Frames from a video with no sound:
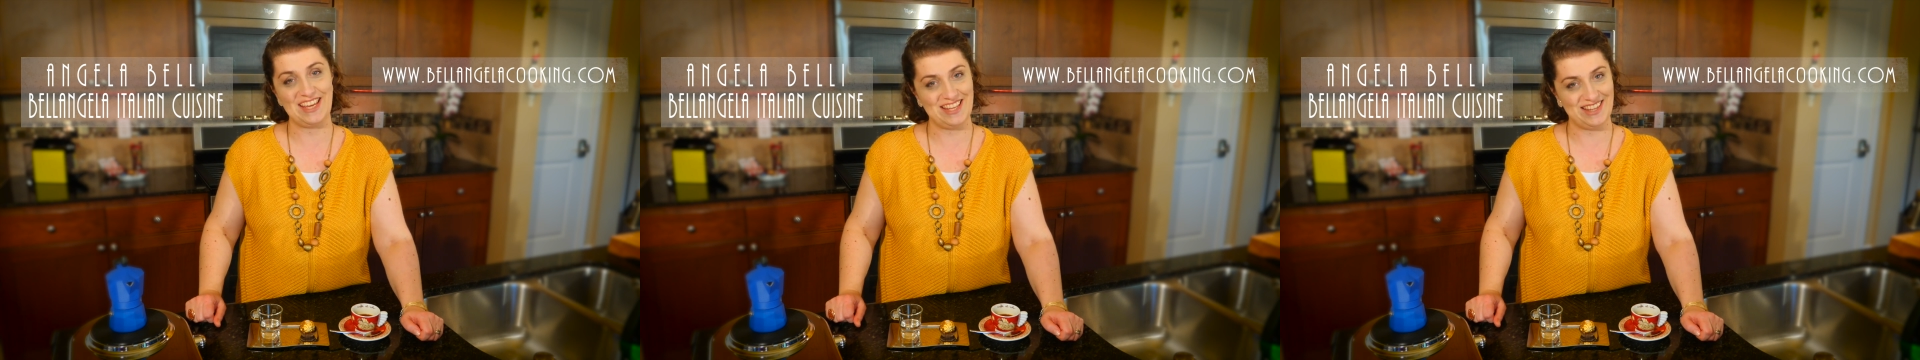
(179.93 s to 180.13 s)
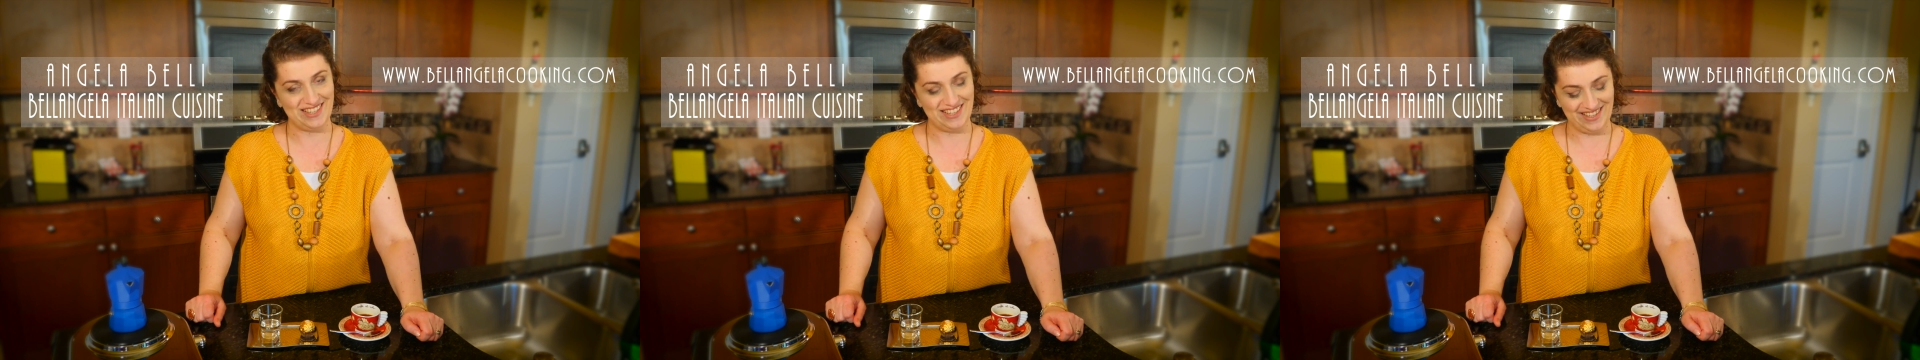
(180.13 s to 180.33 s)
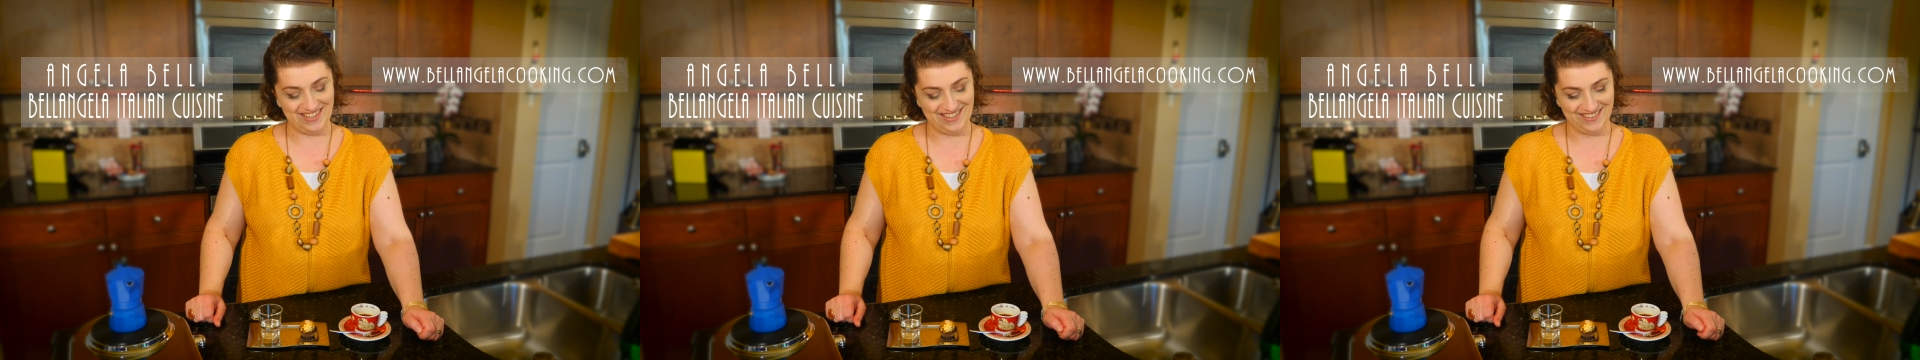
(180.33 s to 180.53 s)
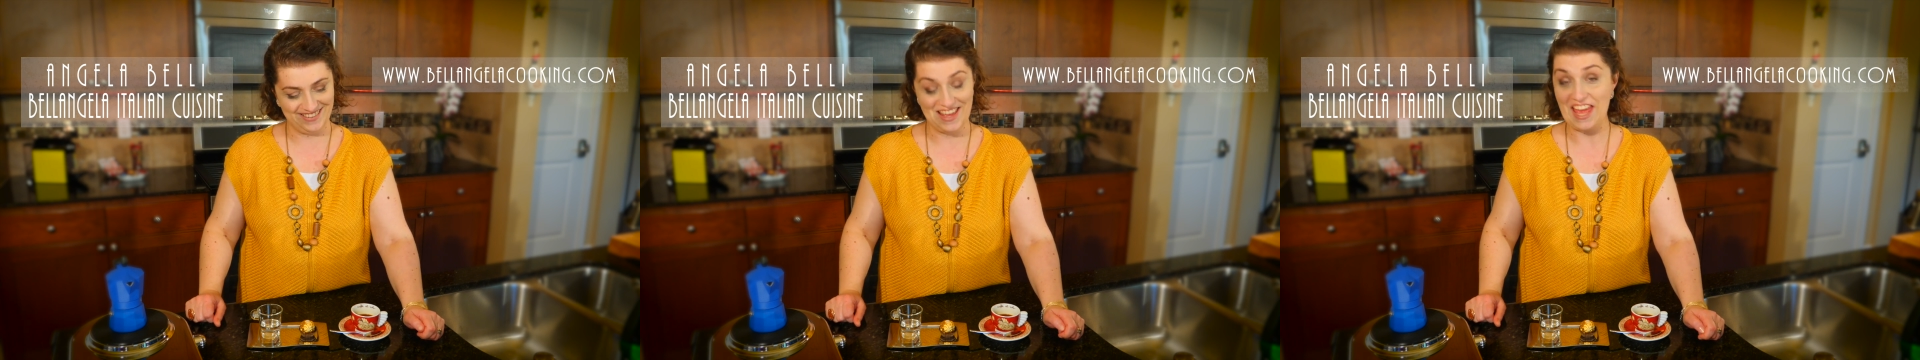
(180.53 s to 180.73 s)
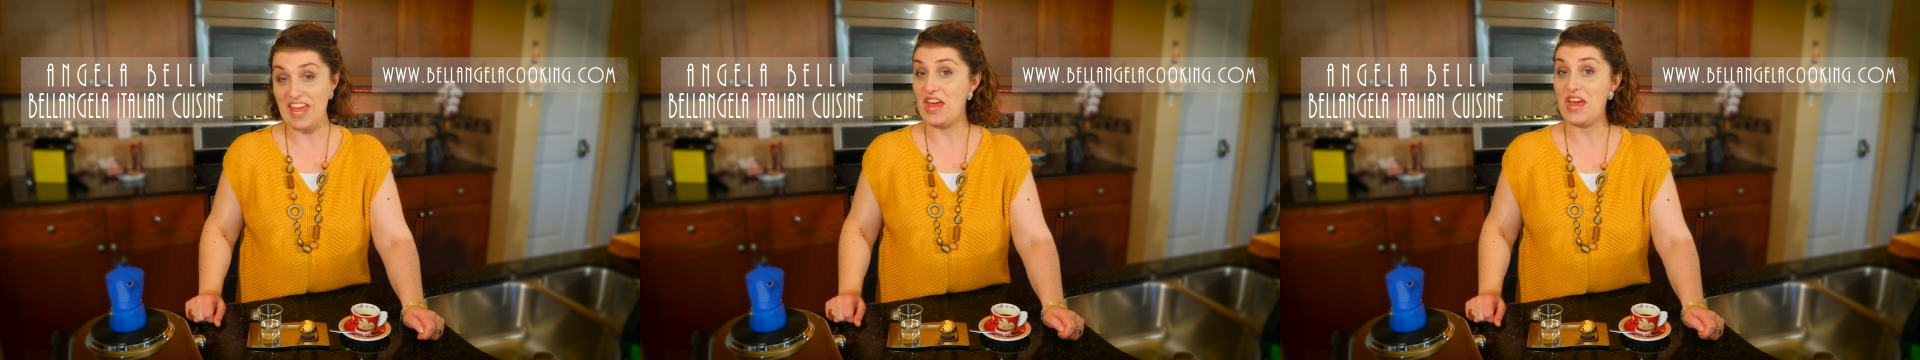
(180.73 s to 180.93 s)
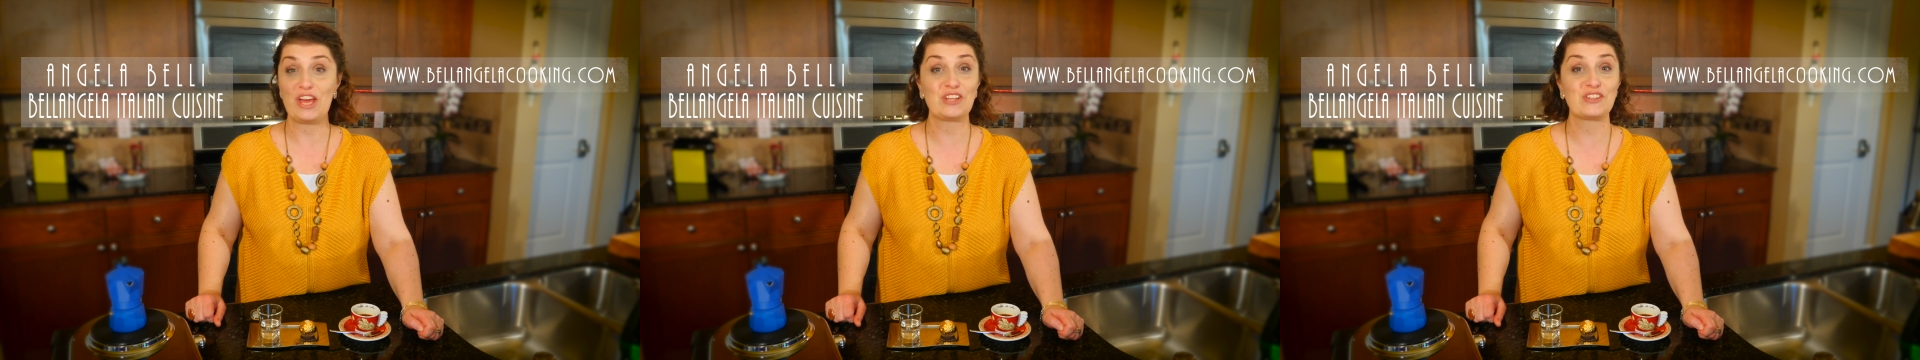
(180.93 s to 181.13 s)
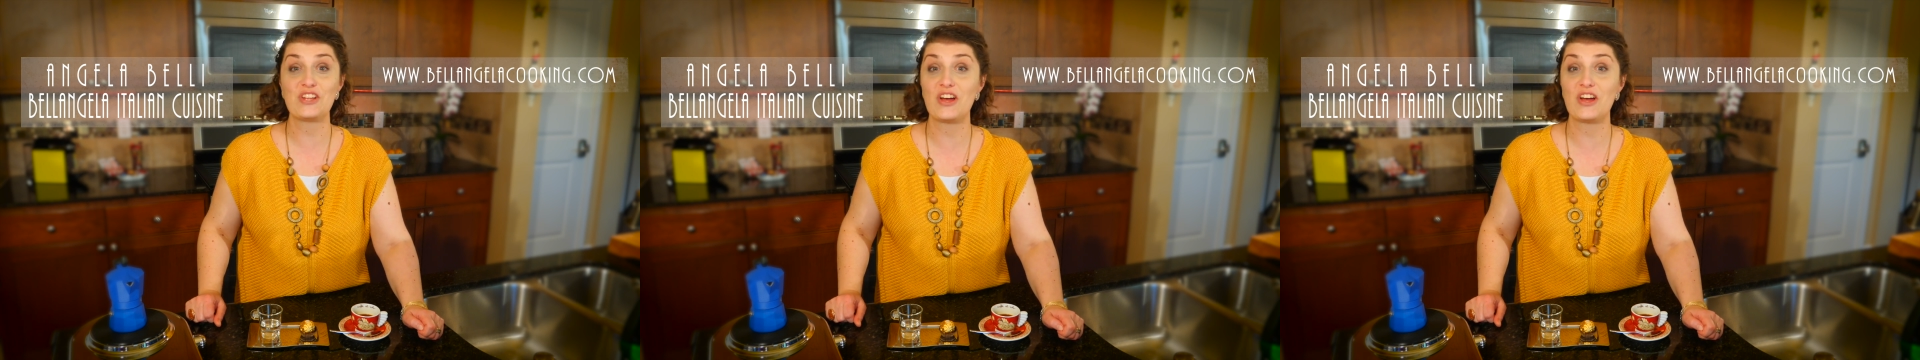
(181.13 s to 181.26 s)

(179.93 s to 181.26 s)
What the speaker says: Italy is